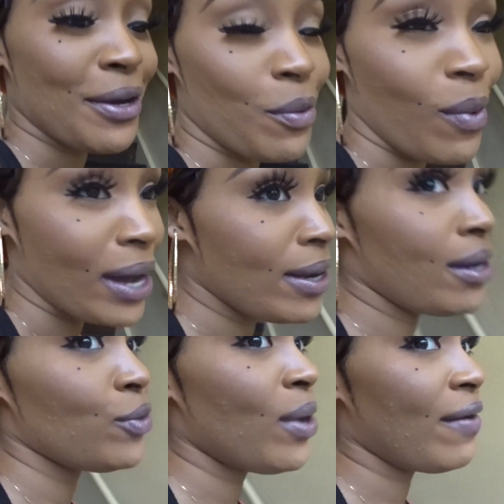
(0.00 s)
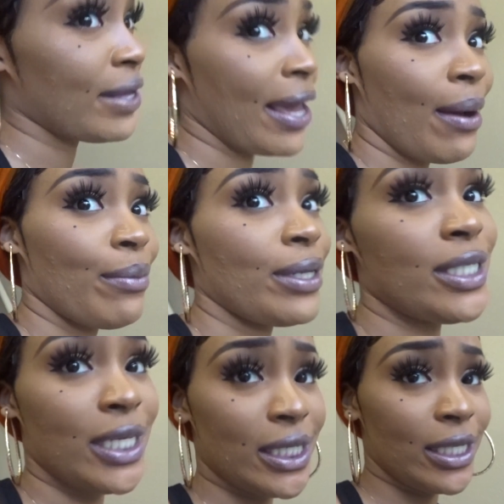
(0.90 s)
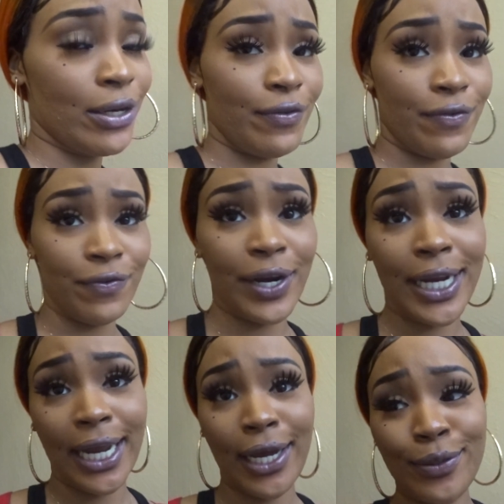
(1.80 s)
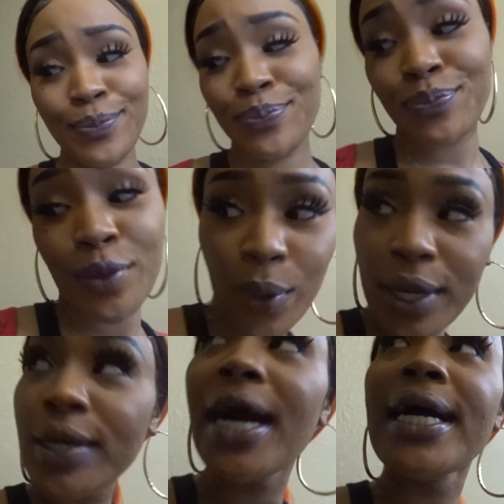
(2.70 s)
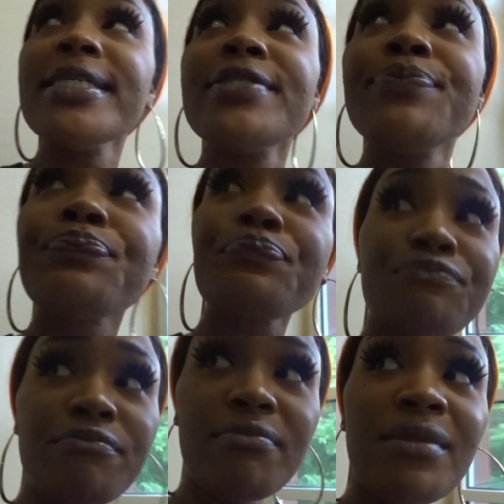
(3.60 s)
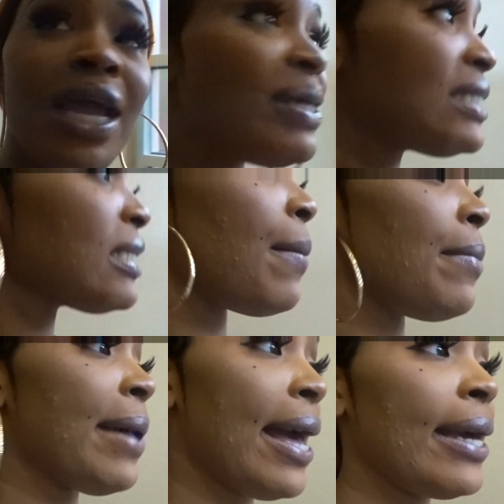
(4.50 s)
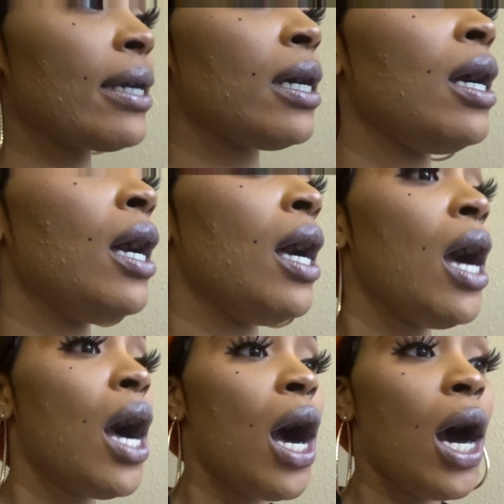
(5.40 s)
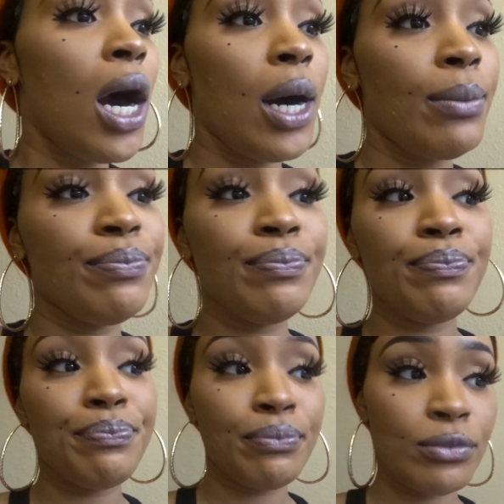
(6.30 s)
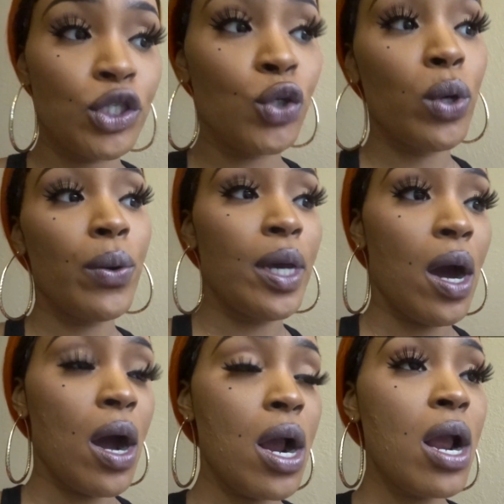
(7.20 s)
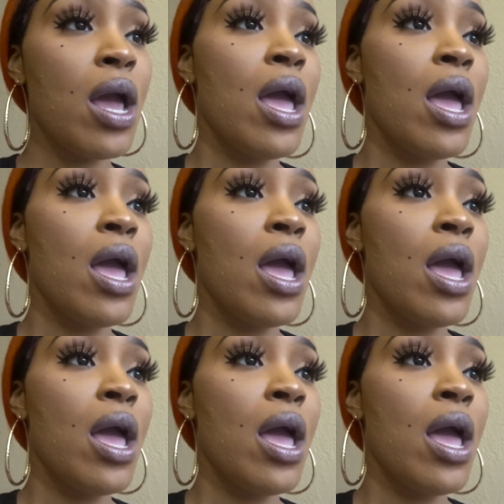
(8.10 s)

why the hell you have the camera to yourself right now? Well, guys, basically coming back um, to where we are,